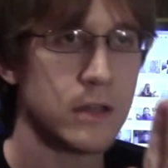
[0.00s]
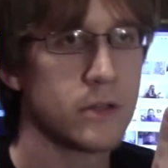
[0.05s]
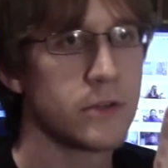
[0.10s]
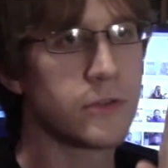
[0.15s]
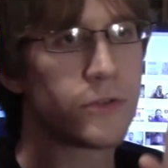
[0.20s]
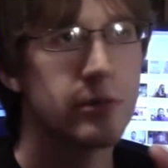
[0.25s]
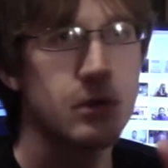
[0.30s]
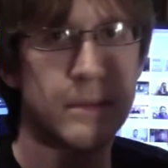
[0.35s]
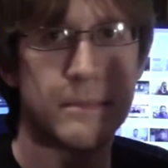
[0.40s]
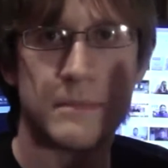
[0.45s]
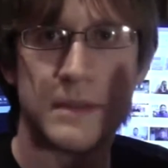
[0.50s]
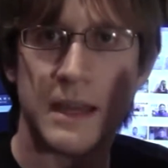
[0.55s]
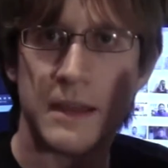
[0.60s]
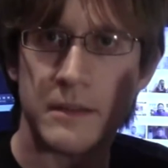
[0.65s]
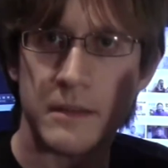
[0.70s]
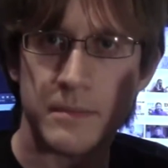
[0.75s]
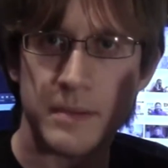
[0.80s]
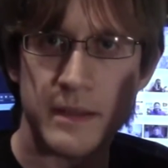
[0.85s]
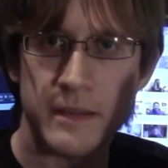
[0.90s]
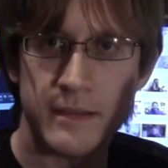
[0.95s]
trim down
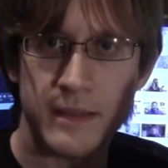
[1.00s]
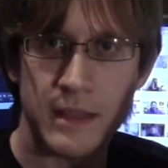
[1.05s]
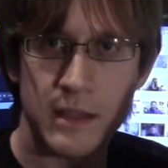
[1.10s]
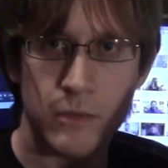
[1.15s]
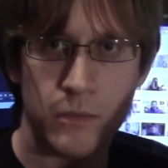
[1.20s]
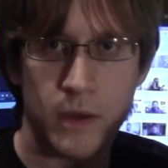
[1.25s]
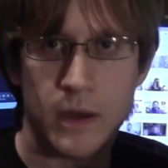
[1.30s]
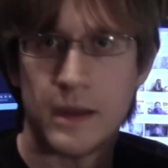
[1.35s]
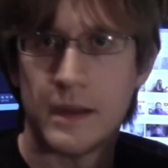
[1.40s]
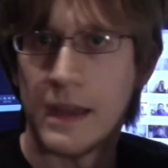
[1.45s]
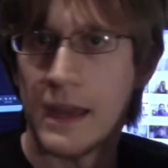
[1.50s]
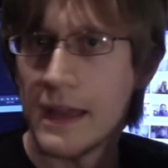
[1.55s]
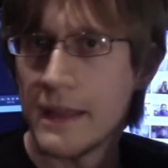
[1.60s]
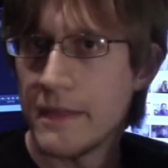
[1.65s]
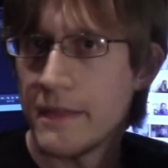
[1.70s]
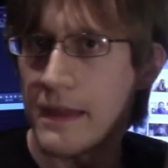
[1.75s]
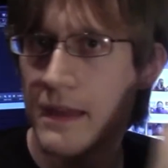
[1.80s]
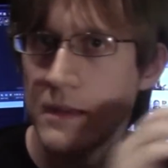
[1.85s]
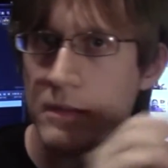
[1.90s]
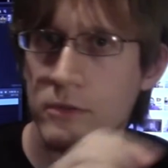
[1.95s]
the piece that you want,
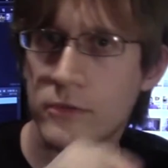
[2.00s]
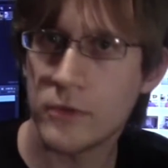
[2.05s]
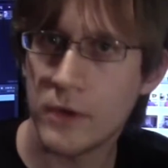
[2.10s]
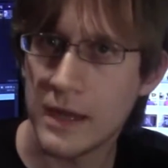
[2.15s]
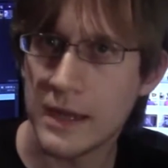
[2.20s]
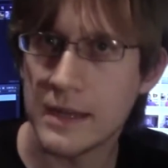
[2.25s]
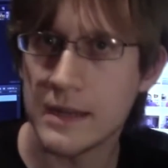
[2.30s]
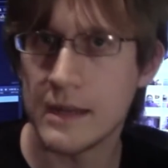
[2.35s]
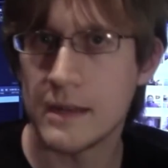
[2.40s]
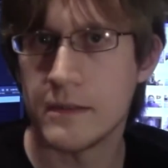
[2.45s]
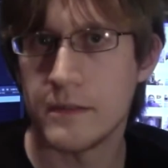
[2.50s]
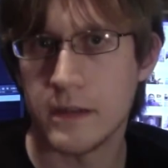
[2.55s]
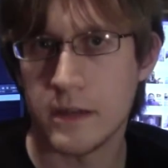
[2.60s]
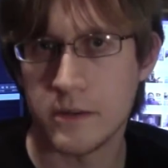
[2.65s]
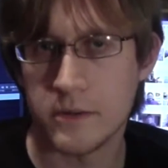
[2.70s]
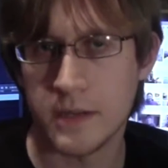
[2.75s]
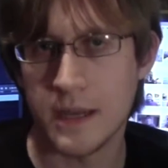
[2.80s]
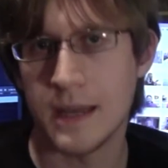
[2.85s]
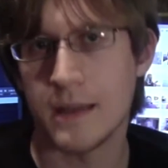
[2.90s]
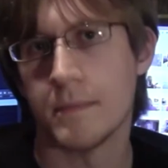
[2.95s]
and then drag it into your
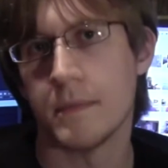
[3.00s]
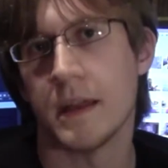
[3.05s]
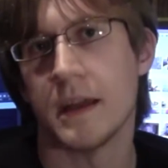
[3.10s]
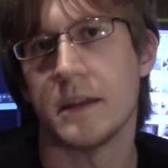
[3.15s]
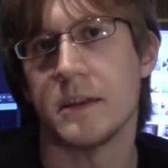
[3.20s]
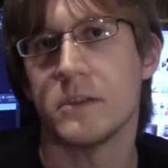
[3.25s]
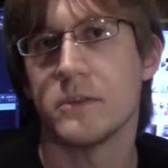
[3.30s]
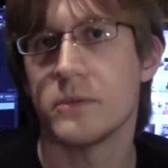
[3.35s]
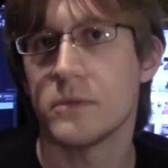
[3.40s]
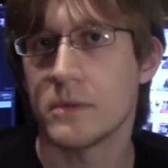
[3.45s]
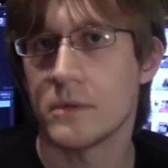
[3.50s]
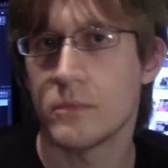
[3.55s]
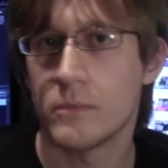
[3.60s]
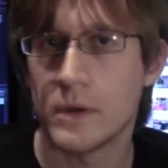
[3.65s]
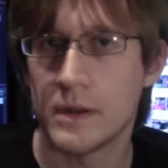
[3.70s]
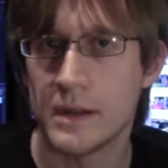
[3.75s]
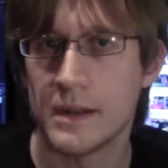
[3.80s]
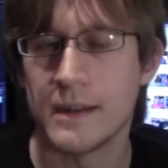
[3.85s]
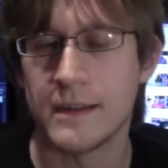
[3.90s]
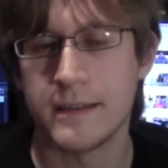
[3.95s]
timeline. You'll do it
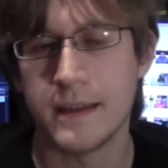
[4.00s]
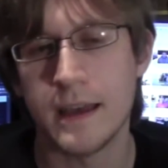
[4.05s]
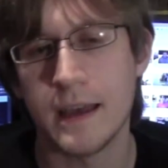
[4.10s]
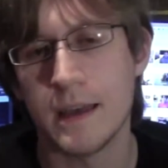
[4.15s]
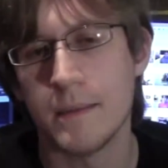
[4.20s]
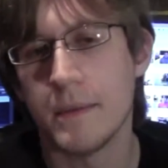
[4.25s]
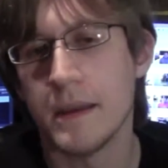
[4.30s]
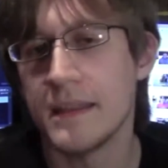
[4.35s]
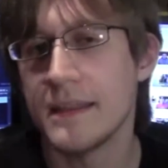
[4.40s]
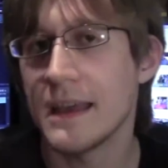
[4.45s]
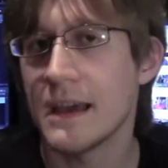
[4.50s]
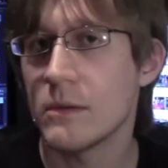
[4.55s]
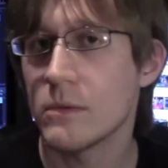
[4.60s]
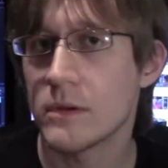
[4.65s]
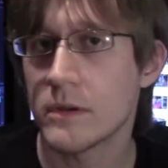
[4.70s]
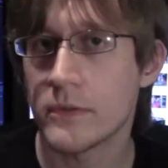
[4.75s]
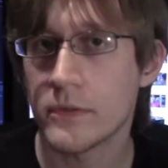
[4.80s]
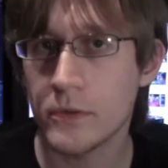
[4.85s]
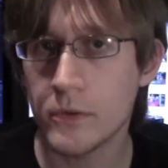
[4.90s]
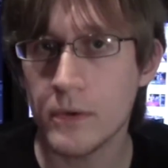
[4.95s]
one at a time. And that
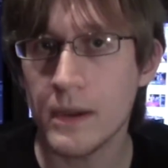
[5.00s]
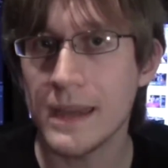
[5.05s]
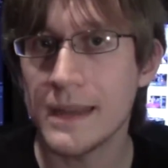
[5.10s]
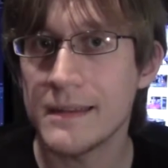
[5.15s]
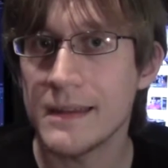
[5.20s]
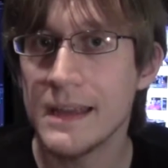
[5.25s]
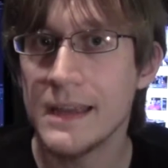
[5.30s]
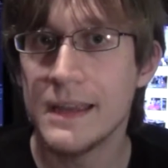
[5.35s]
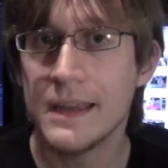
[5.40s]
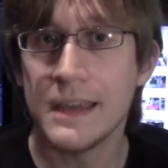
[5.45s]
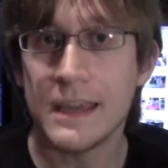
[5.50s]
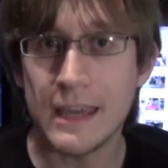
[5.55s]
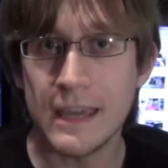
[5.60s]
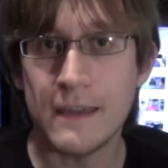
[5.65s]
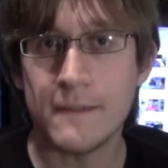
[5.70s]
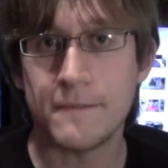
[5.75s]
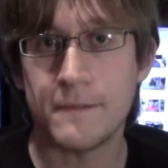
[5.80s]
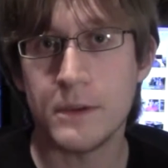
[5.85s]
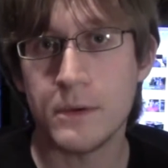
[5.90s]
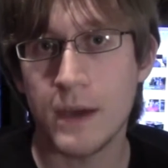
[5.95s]
works great
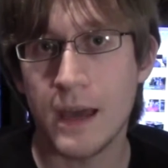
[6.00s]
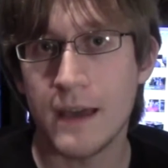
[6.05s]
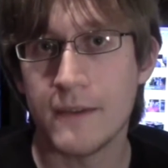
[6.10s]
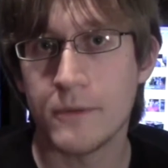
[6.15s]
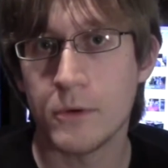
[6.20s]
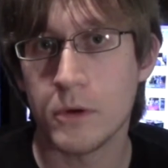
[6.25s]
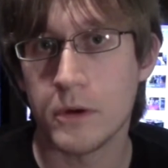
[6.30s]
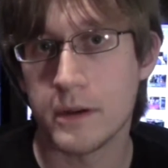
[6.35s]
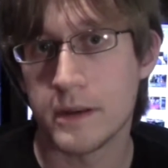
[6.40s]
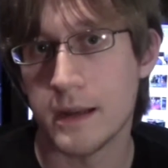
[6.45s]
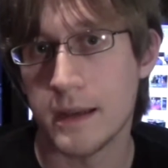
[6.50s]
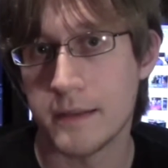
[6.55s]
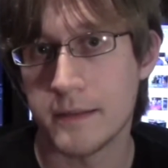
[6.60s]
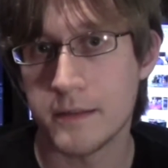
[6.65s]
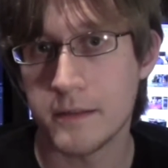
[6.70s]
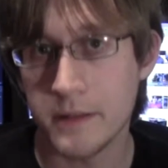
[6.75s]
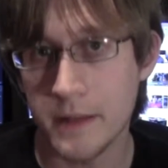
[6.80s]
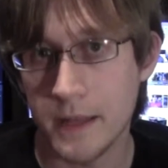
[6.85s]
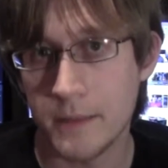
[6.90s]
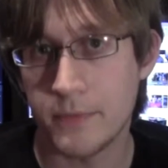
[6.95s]
if you have organized
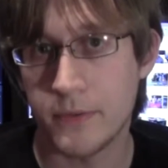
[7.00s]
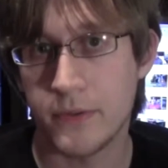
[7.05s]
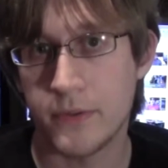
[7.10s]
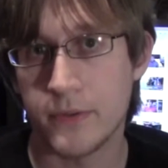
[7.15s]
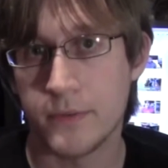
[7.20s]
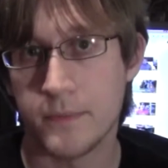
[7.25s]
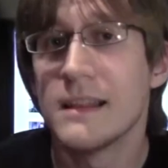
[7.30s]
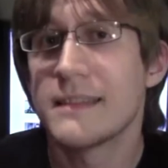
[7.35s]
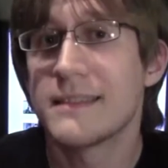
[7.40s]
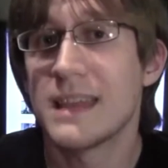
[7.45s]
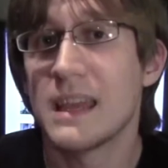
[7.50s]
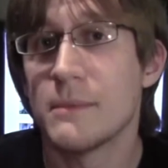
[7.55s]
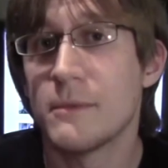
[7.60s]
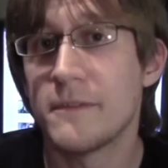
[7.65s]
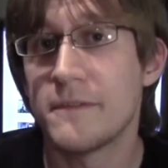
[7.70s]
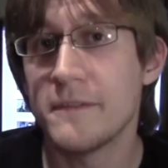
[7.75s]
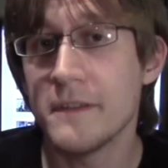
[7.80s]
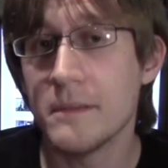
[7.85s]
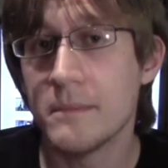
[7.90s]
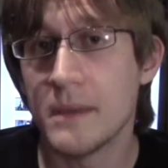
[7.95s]
clips. Let's say I'm a
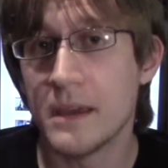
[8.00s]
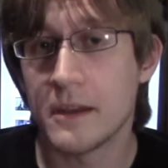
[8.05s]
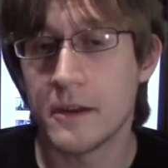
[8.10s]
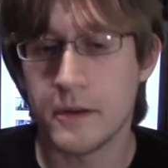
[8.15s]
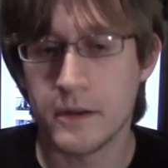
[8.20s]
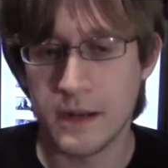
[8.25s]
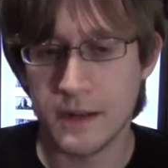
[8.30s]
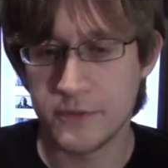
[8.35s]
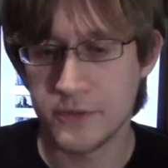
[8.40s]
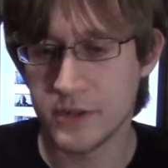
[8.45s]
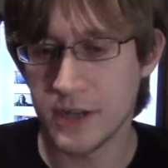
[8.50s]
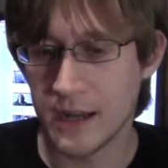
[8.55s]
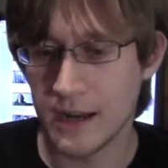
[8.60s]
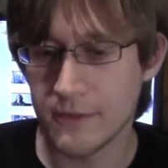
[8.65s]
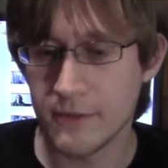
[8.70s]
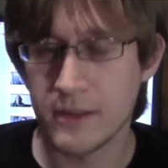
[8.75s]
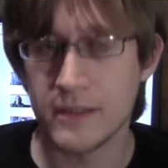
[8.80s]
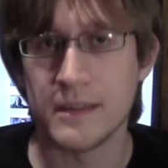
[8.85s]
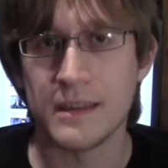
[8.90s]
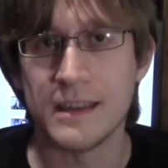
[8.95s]
filmmaker and I've shot
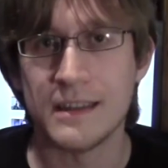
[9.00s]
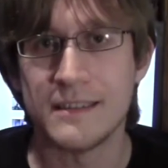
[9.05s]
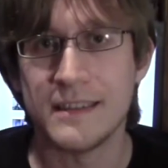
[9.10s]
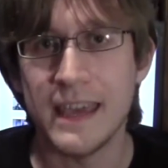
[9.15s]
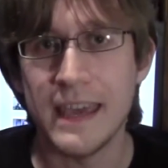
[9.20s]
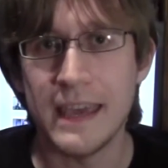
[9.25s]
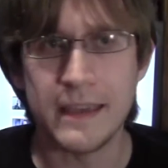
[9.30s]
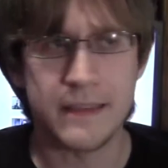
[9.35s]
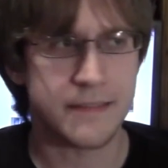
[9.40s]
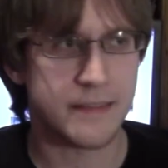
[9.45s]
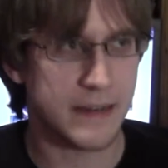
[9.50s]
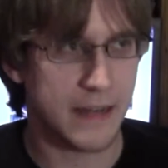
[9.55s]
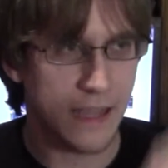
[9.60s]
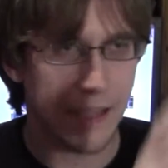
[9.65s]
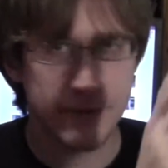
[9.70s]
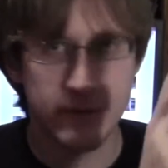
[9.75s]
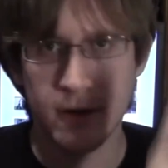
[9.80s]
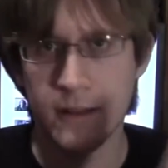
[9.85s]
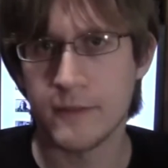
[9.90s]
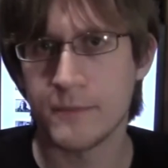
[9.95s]
everything in takes and I
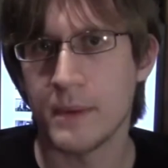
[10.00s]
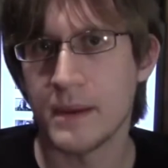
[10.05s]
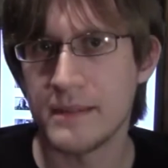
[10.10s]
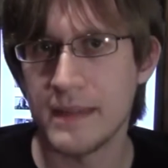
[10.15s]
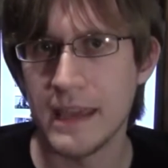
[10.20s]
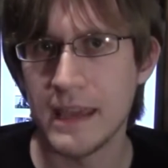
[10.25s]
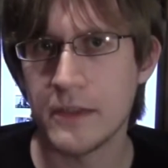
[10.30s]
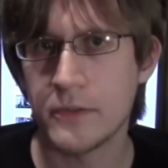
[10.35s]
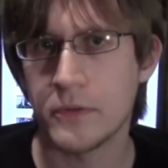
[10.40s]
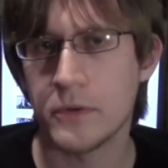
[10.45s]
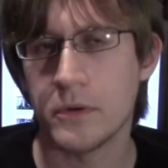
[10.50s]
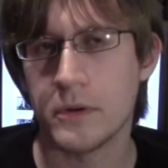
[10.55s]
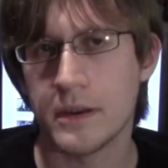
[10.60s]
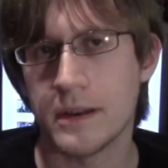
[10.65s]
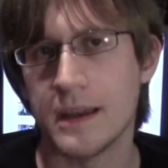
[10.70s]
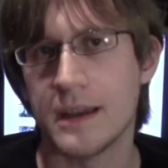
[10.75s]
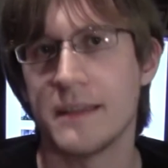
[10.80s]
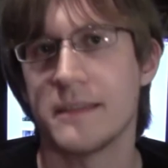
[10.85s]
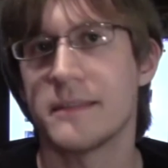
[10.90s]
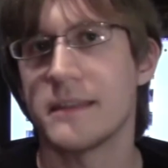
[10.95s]
have all of my takes
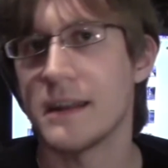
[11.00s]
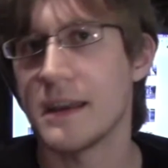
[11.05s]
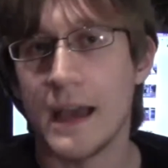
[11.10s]
organized.